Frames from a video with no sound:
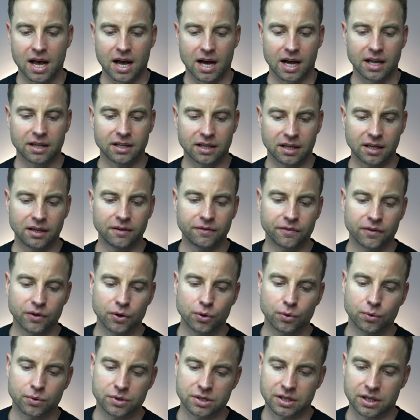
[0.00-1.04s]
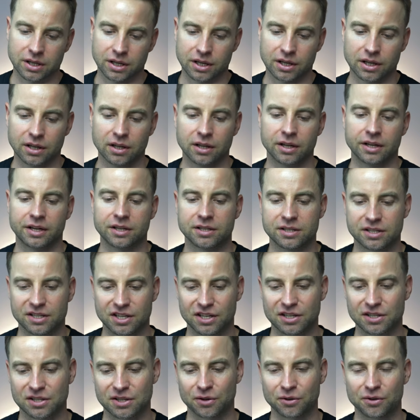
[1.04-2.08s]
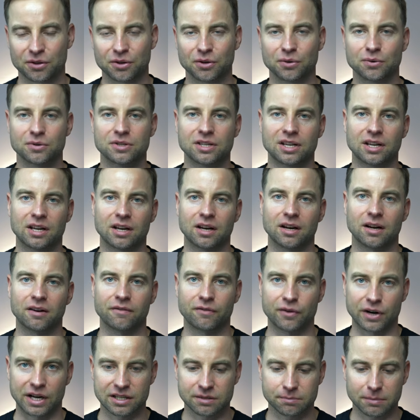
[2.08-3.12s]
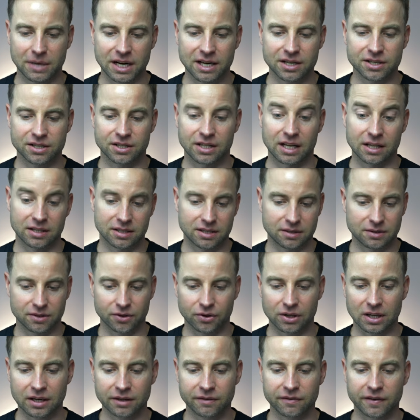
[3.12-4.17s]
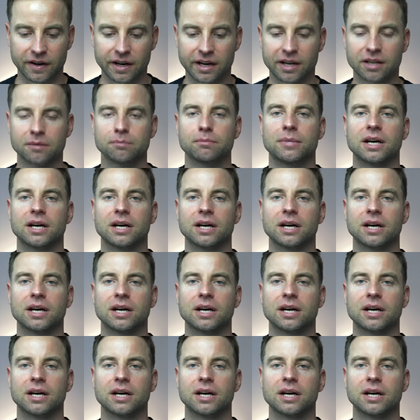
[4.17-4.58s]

And if you still insist on using phrase match, that's totally fine,